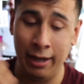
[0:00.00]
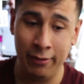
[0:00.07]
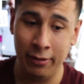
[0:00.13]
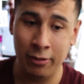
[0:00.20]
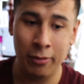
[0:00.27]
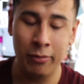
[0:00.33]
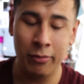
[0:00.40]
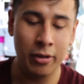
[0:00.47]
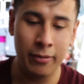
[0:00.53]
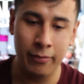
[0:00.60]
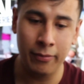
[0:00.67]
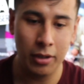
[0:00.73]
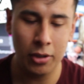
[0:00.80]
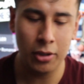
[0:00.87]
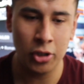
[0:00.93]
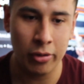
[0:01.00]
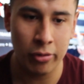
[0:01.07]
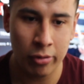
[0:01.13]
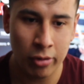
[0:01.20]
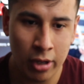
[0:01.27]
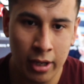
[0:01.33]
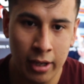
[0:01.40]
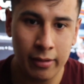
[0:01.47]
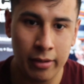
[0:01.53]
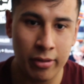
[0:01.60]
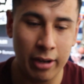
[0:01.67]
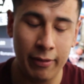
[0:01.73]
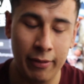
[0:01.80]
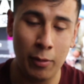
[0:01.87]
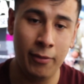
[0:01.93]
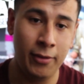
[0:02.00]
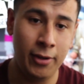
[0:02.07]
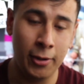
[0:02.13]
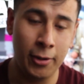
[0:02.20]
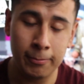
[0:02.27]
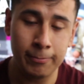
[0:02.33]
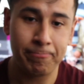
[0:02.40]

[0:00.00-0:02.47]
in terms of just the stuff I review.